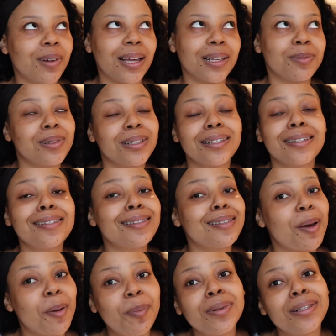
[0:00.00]
my husband is
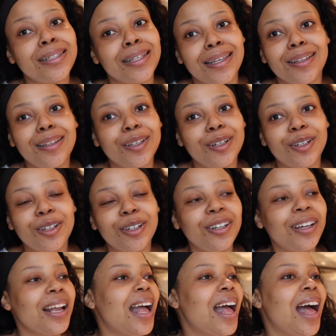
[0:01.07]
so particular.